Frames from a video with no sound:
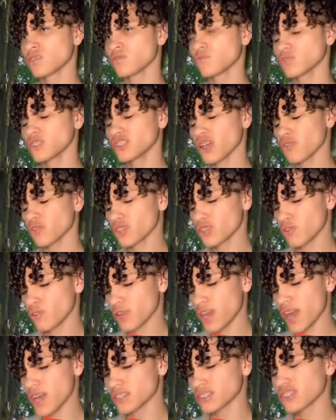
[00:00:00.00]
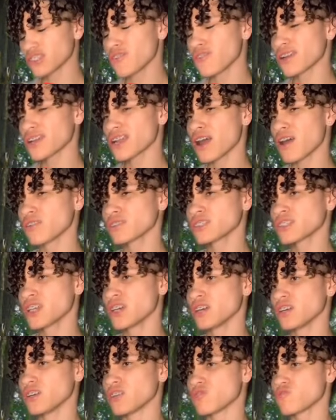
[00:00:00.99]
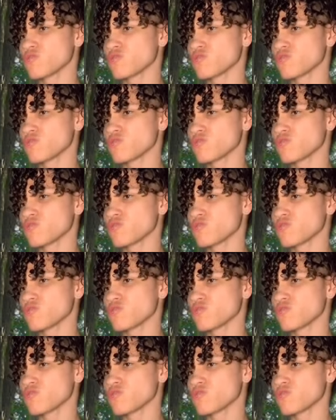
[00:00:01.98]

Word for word: What your cute ass doing out here?